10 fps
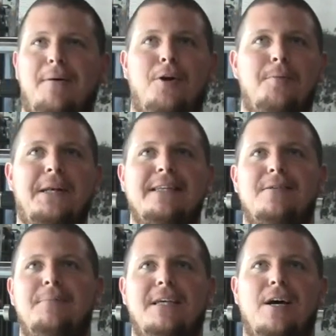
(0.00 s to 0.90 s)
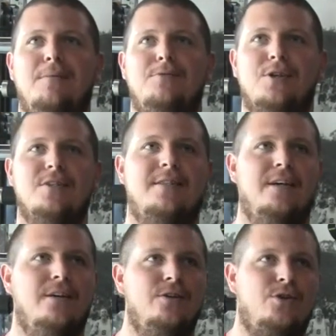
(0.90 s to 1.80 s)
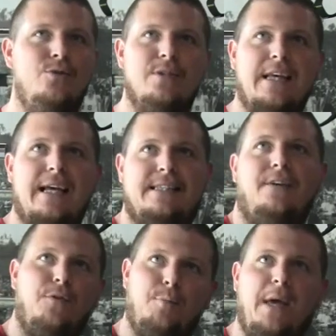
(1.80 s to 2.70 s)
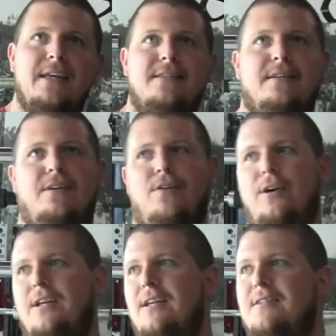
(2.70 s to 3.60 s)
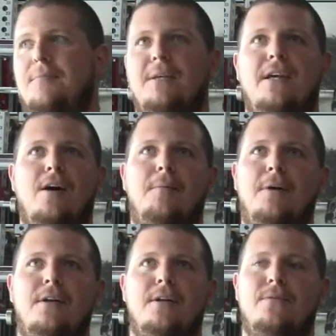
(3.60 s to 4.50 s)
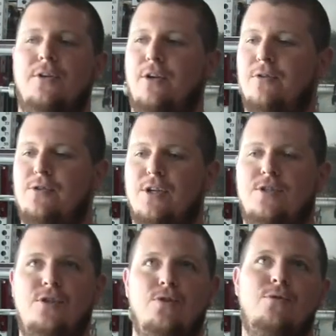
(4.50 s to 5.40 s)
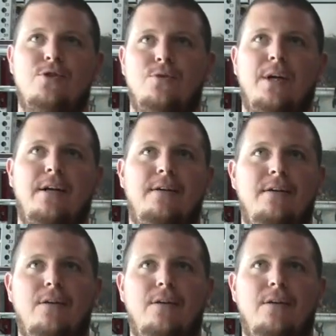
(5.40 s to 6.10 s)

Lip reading: I would hope it doesn't become just too scientific based, or it doesn't become, just too straight,